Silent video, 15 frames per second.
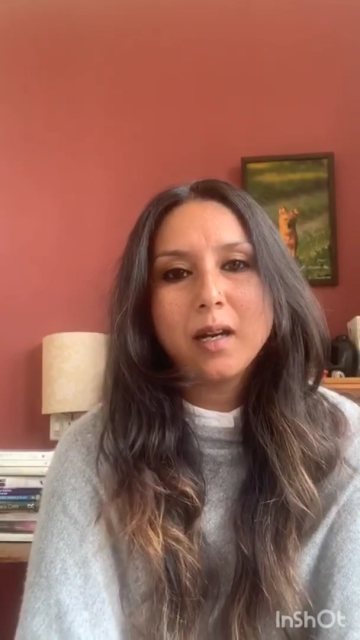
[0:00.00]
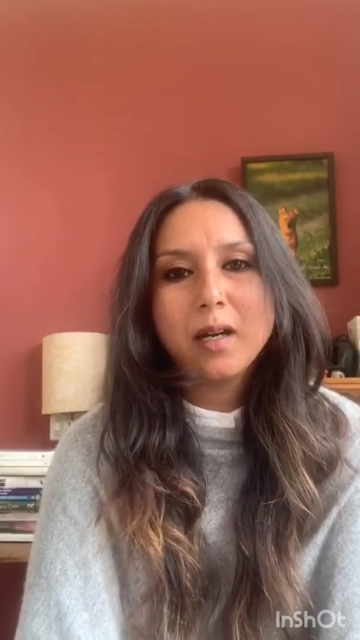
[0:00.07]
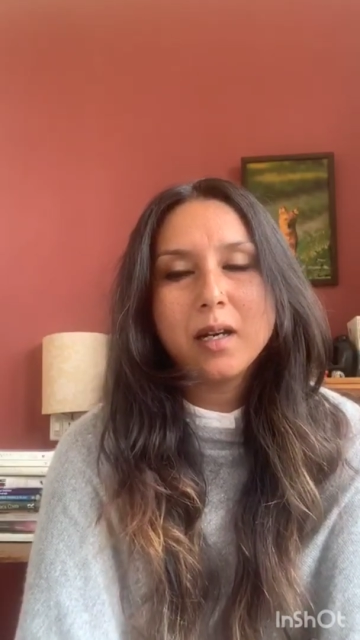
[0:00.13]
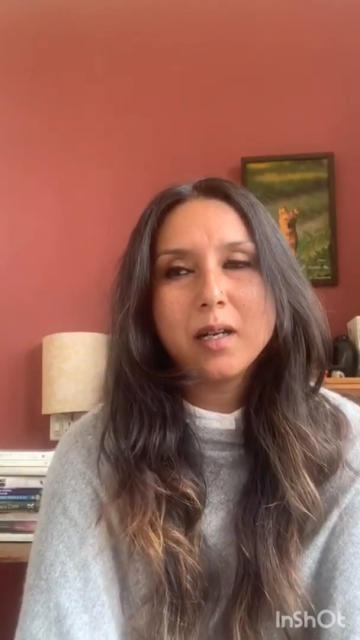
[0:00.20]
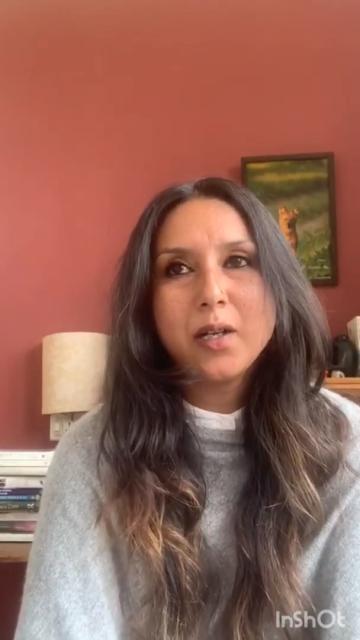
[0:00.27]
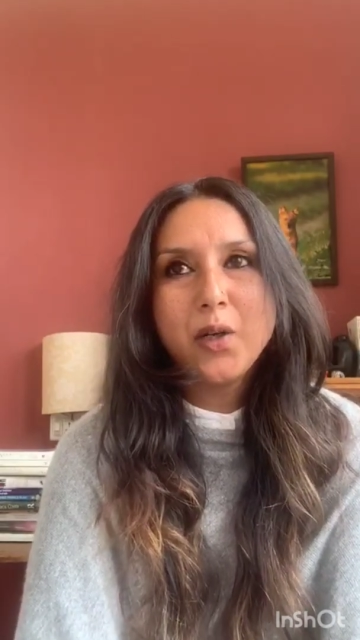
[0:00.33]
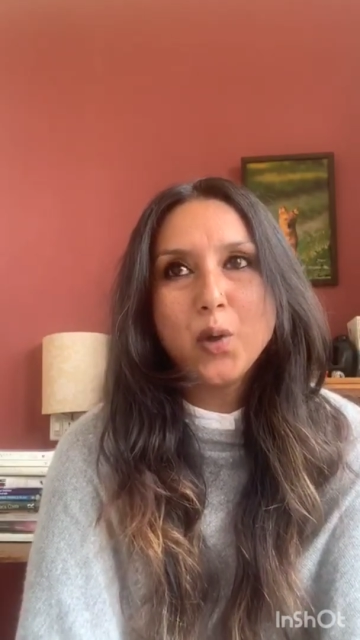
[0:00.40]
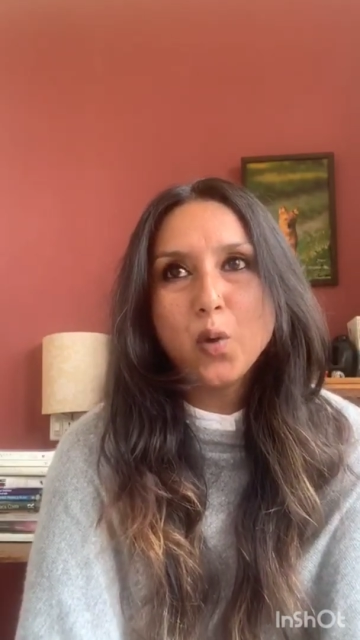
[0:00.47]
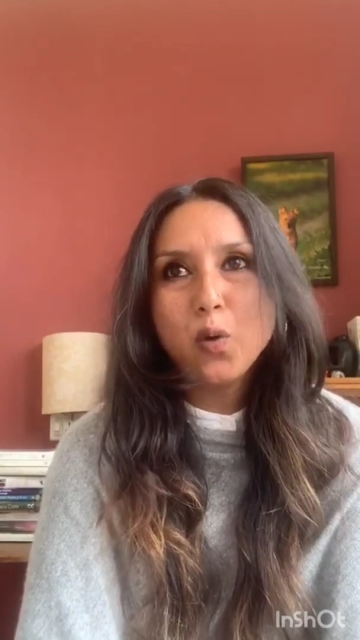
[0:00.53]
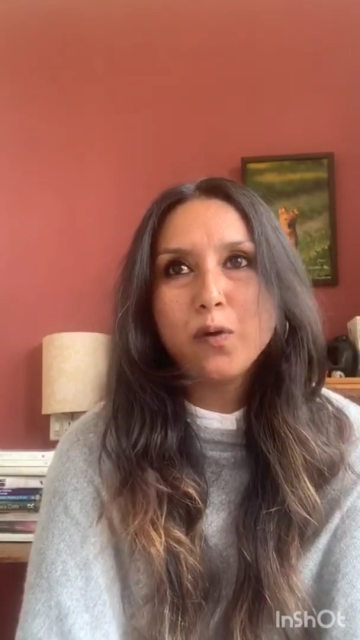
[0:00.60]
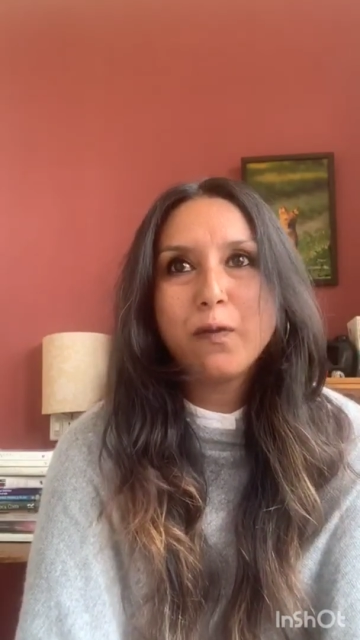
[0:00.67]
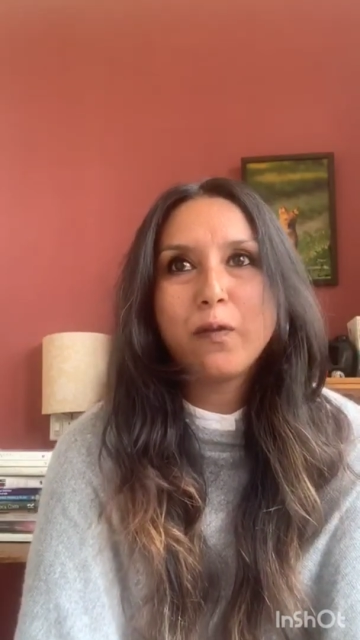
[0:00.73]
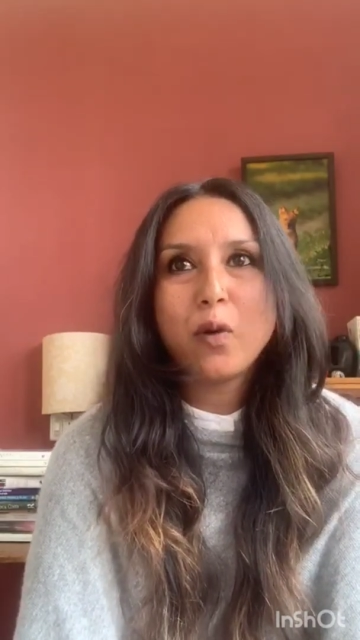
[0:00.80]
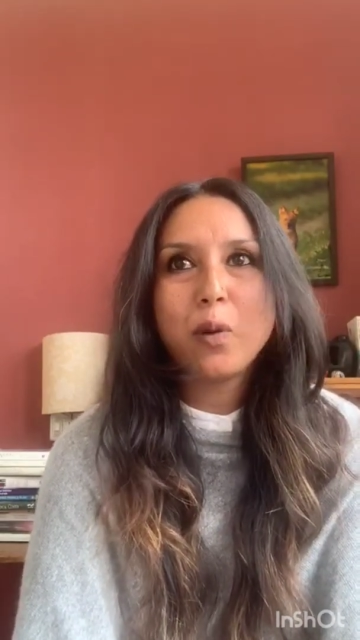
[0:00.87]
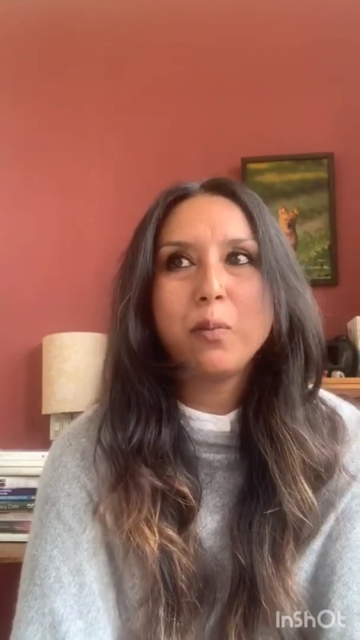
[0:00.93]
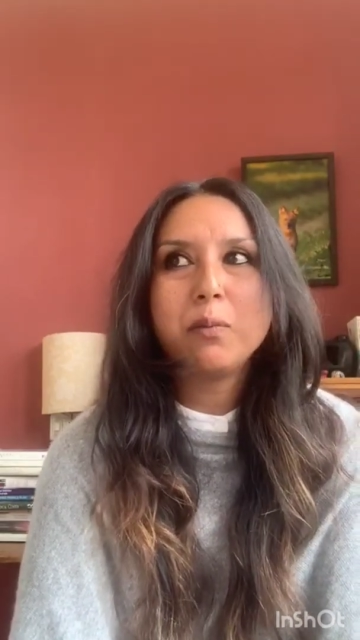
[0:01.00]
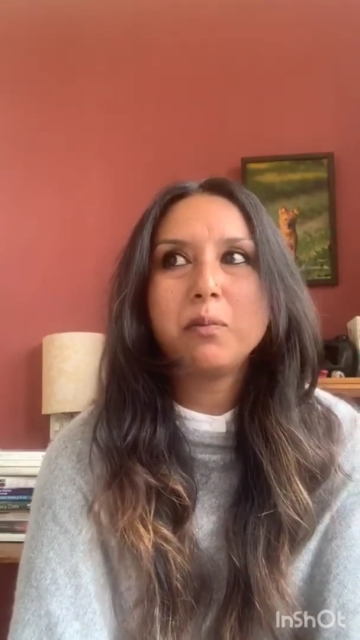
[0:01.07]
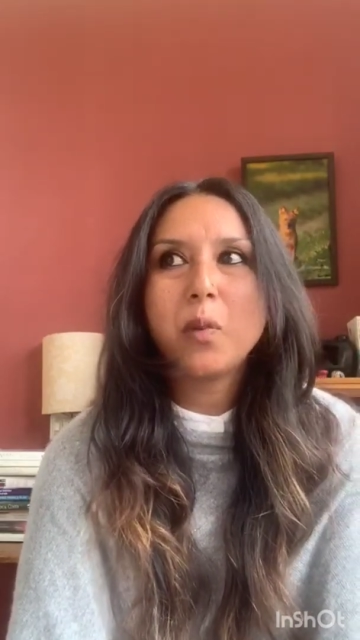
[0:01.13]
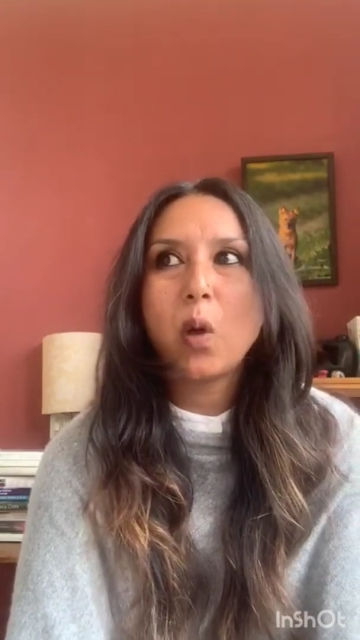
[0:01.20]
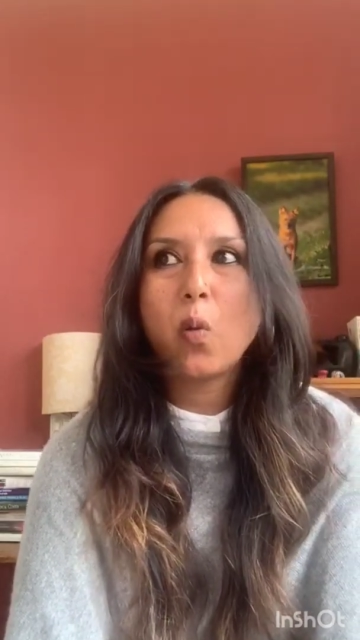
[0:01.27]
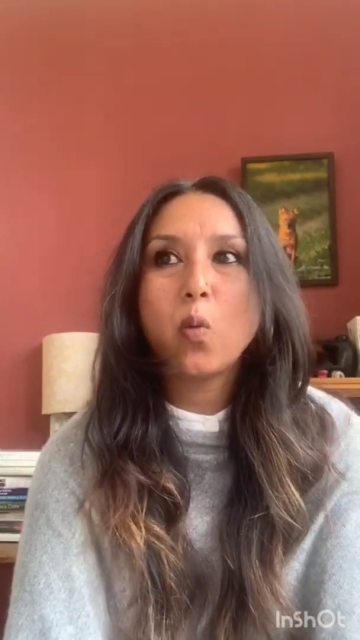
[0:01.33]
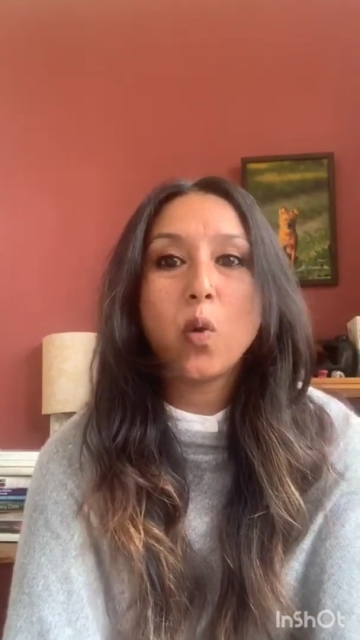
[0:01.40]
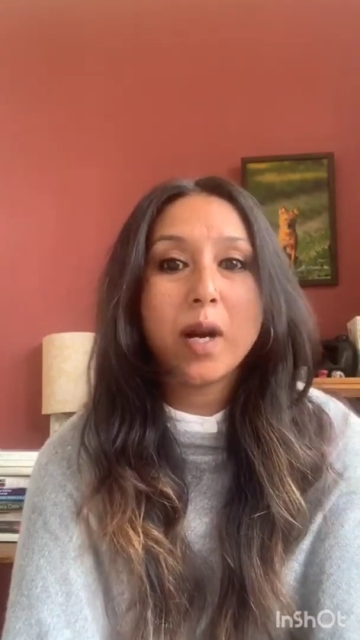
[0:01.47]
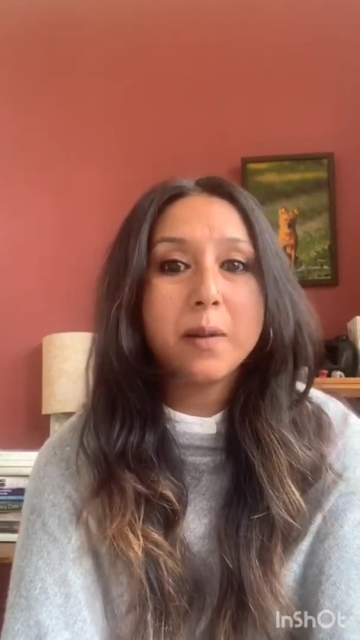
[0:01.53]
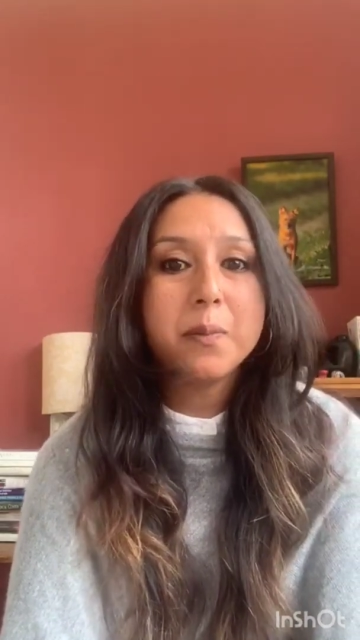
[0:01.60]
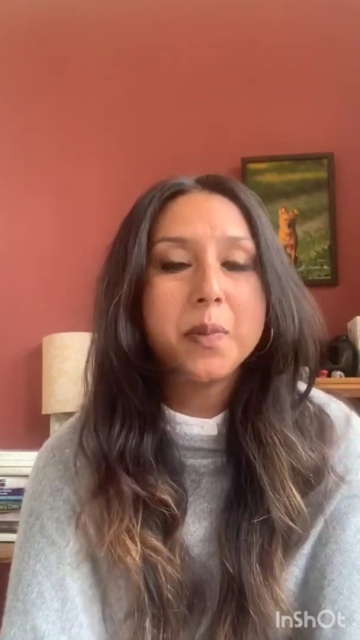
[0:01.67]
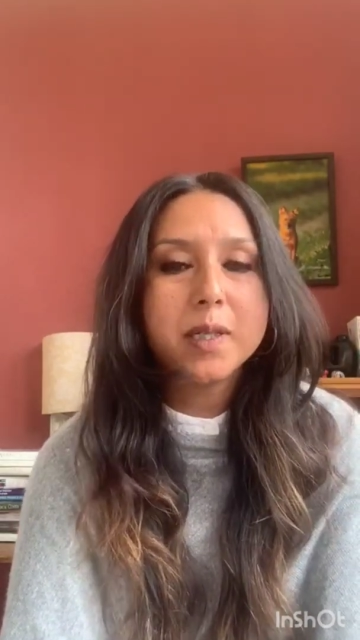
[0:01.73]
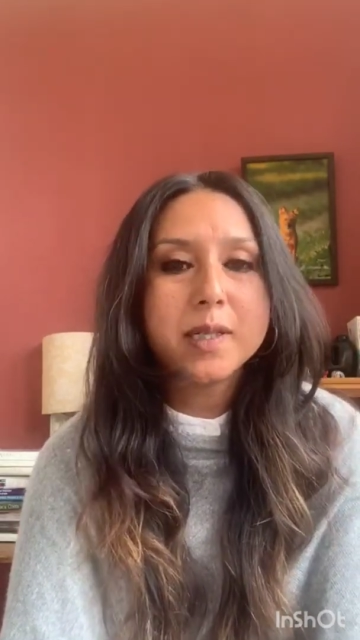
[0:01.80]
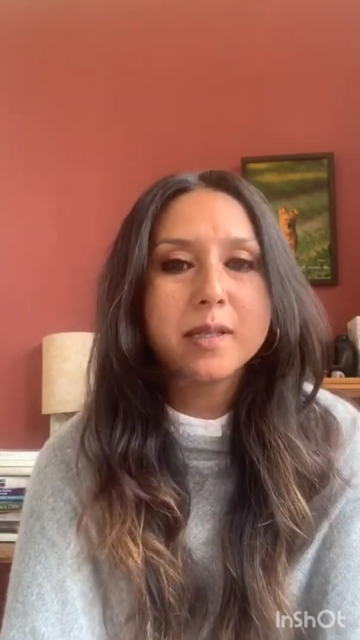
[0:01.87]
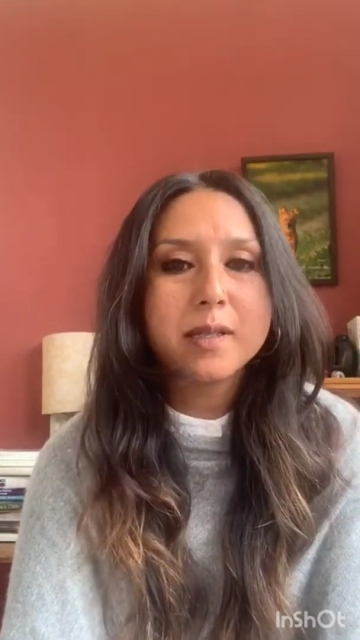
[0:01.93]
a no from one
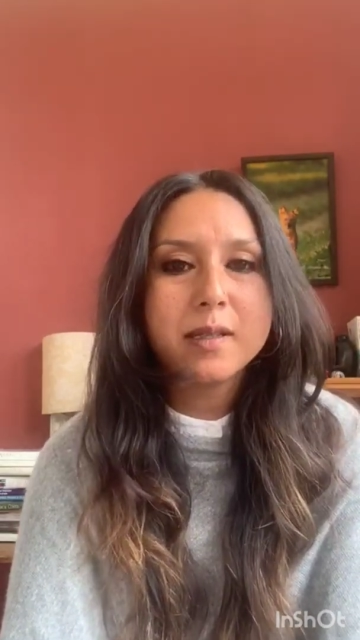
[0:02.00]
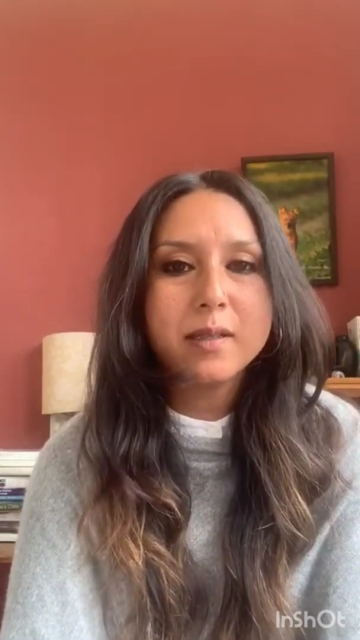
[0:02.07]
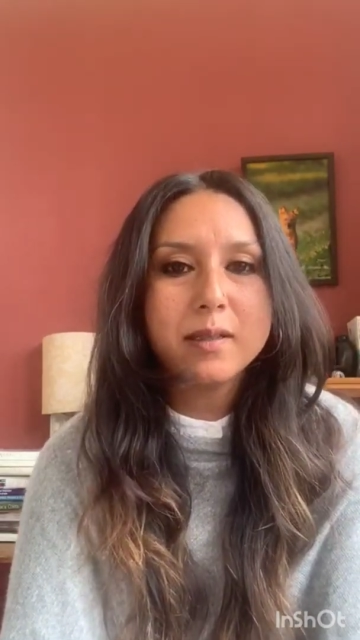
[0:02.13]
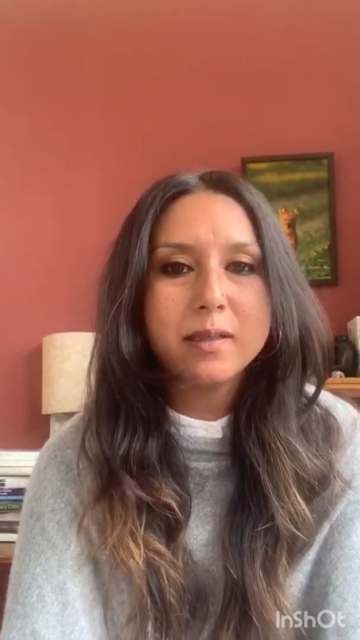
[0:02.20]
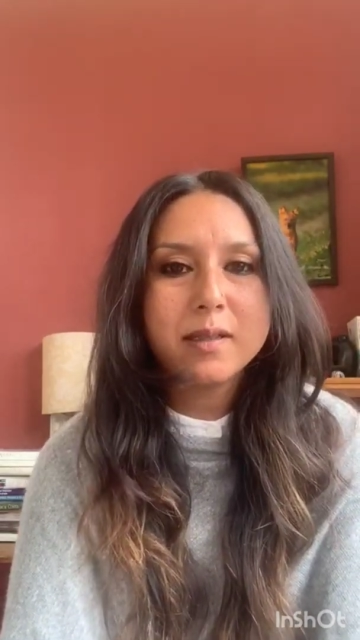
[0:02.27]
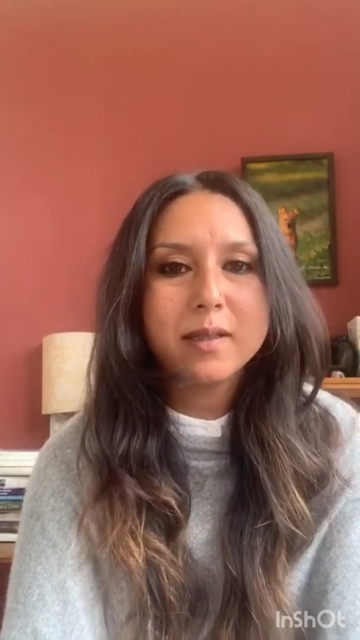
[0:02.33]
person